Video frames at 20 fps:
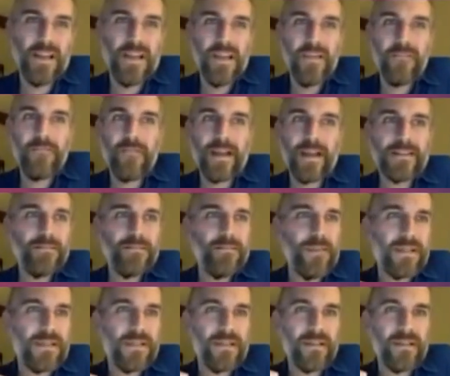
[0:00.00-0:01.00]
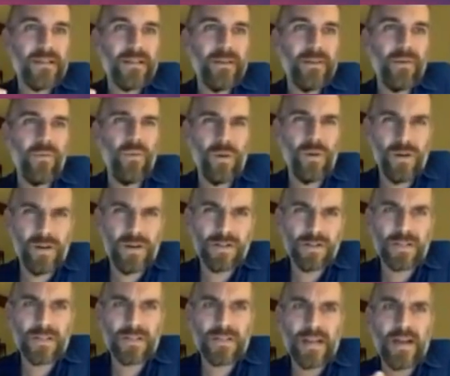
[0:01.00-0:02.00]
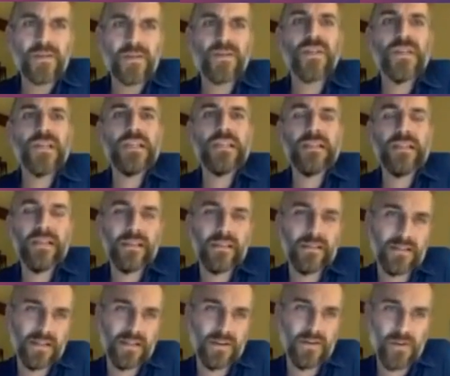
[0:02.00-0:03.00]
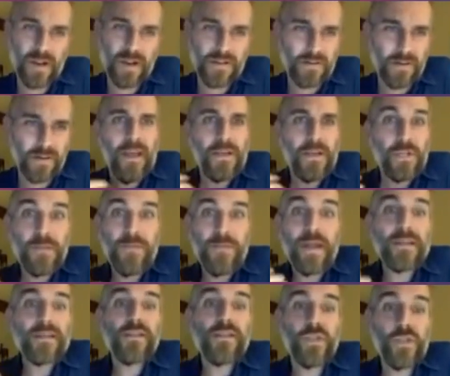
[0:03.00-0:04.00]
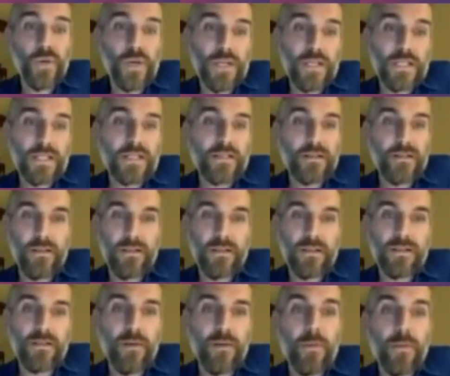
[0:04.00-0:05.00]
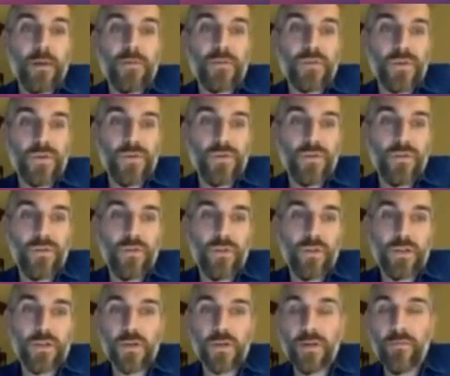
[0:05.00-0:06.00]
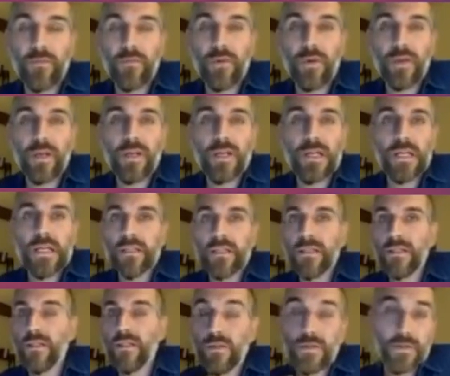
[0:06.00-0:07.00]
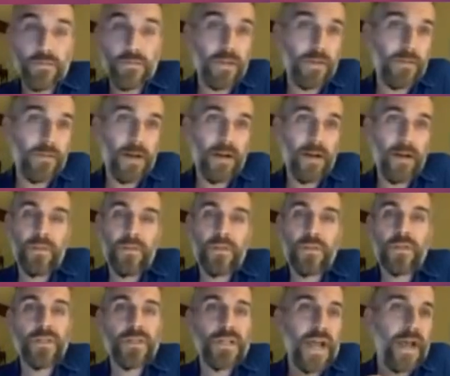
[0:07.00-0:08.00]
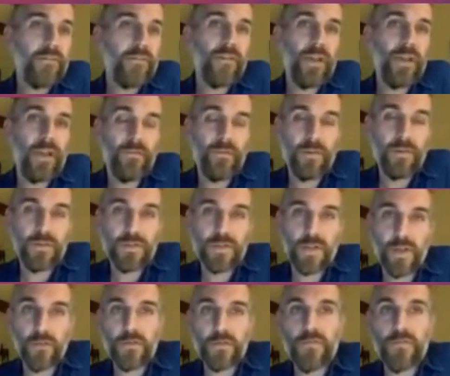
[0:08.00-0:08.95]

in fact, it makes it a little bit worse because now she's seen as the aggressor. She makes a choice. This is the moment of truth or the turning point to do something about it. She starts to advocate for herself. She